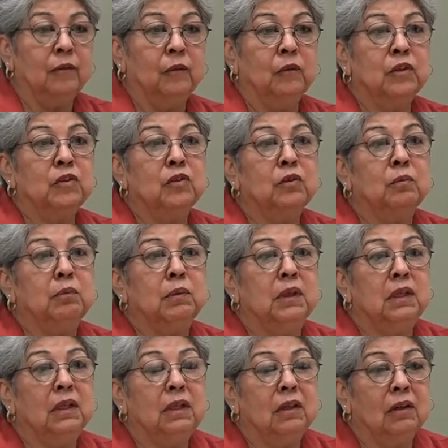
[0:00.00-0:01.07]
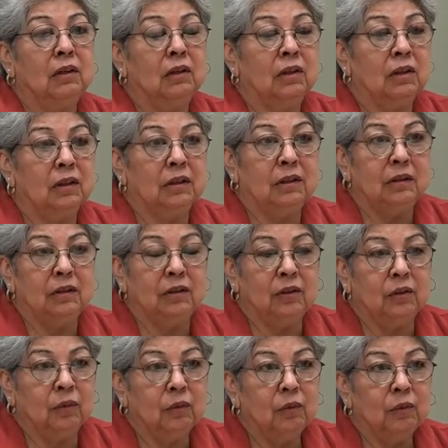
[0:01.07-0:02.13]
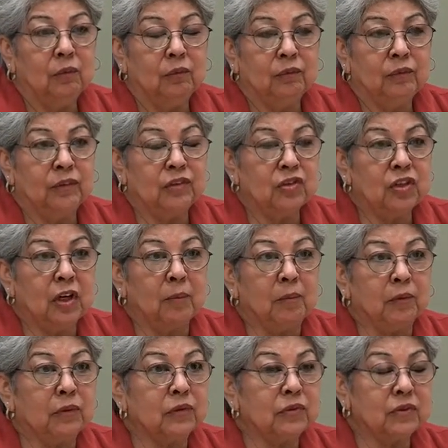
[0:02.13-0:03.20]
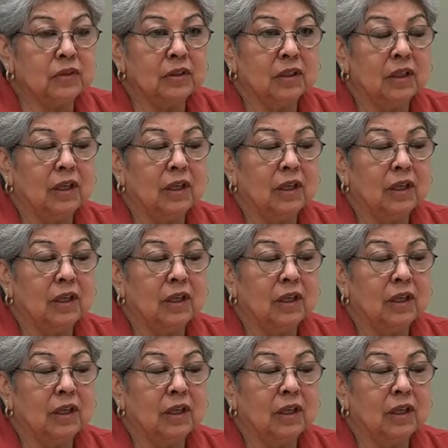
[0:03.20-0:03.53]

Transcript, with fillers: We should be on you know the chambers.